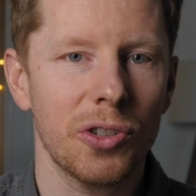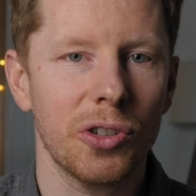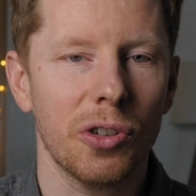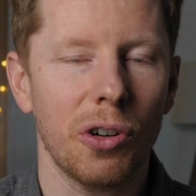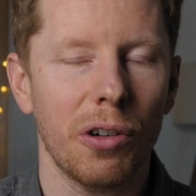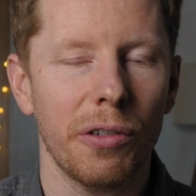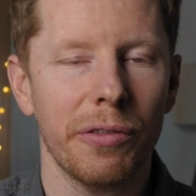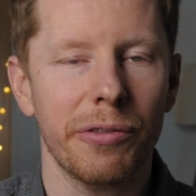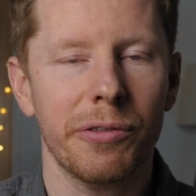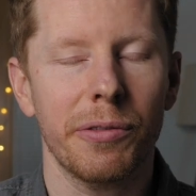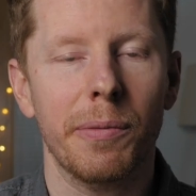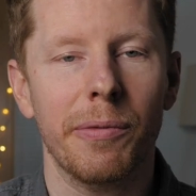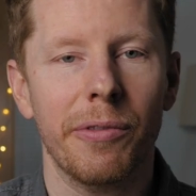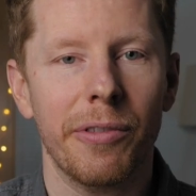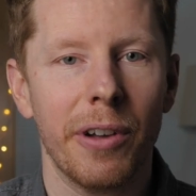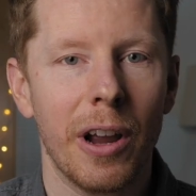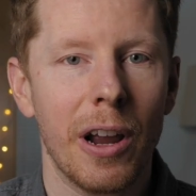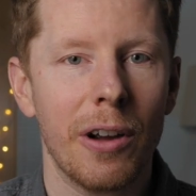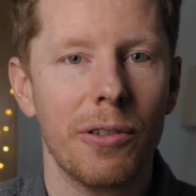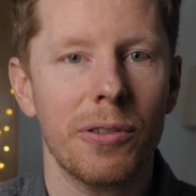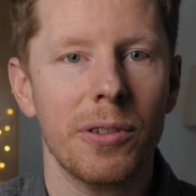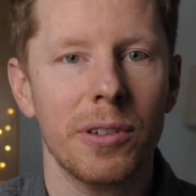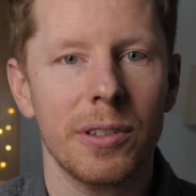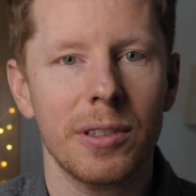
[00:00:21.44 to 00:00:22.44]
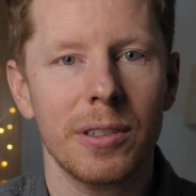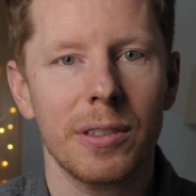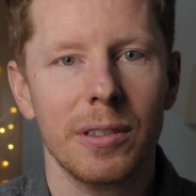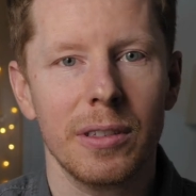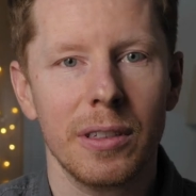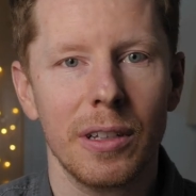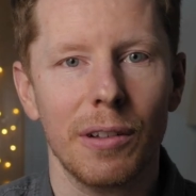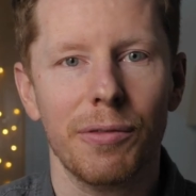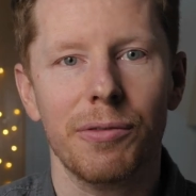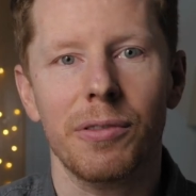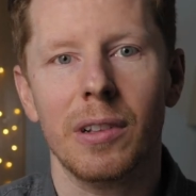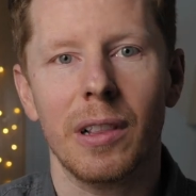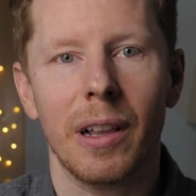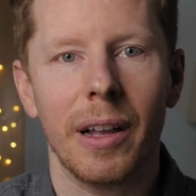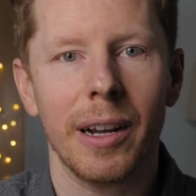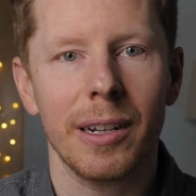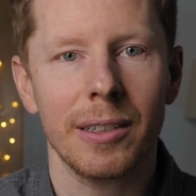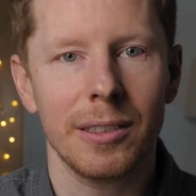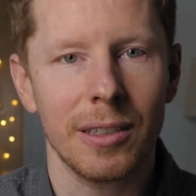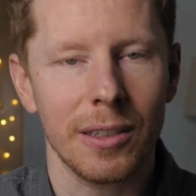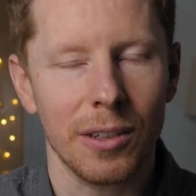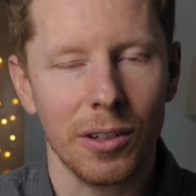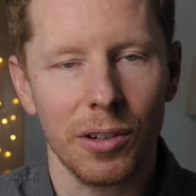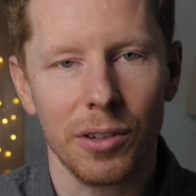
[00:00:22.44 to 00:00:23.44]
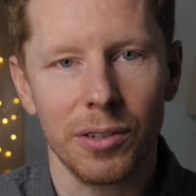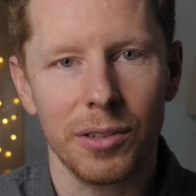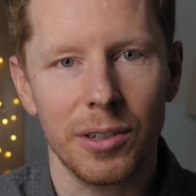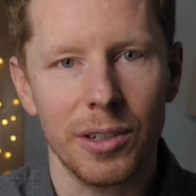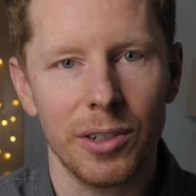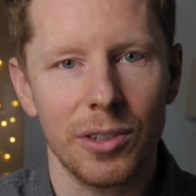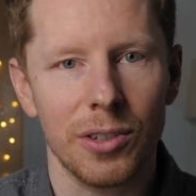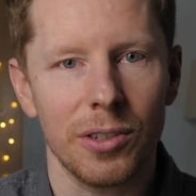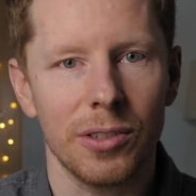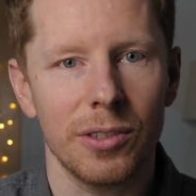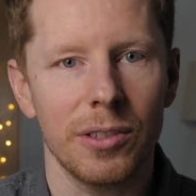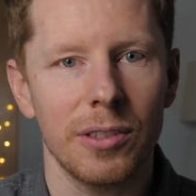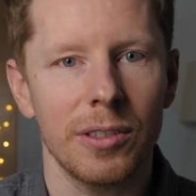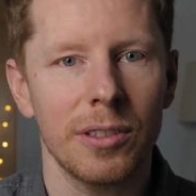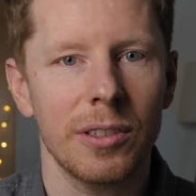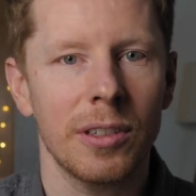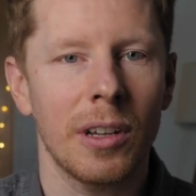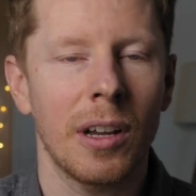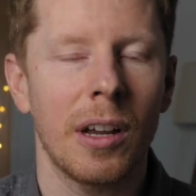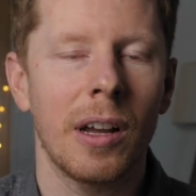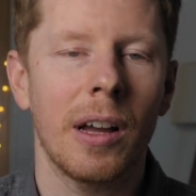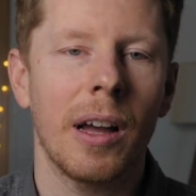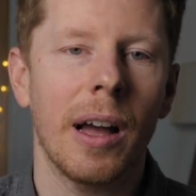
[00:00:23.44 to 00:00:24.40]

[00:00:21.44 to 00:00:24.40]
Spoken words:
shot from various different lighting conditions.